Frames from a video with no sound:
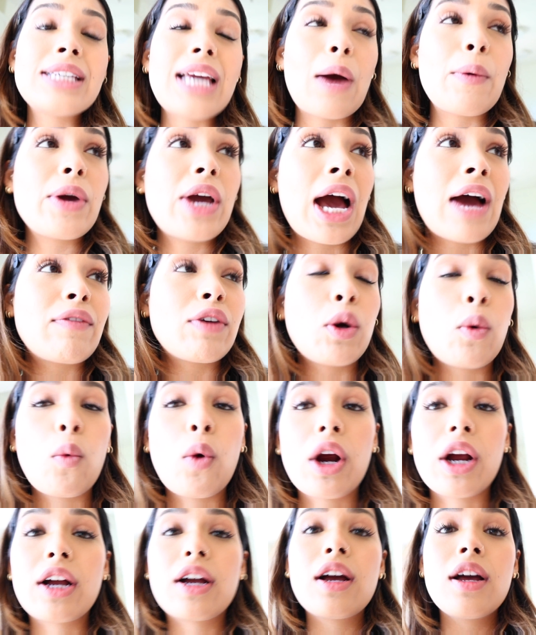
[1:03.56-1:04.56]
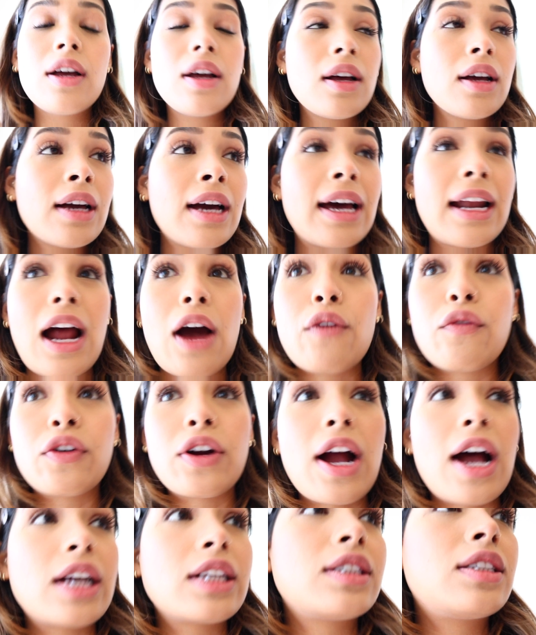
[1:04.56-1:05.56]
Yeah, we have our work cut out for
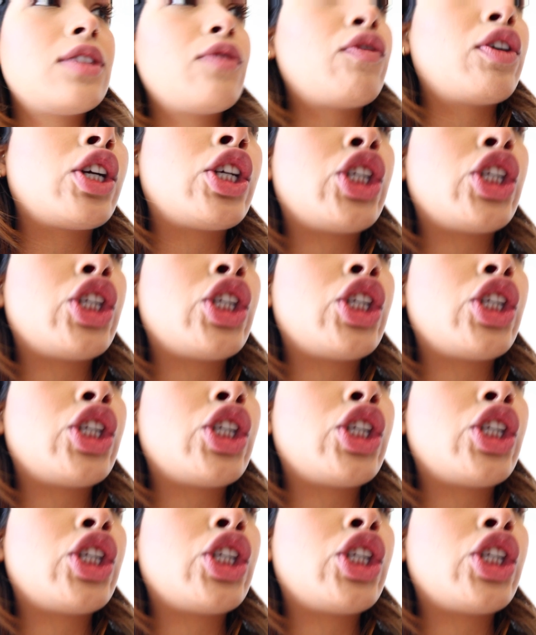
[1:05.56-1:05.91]
us, for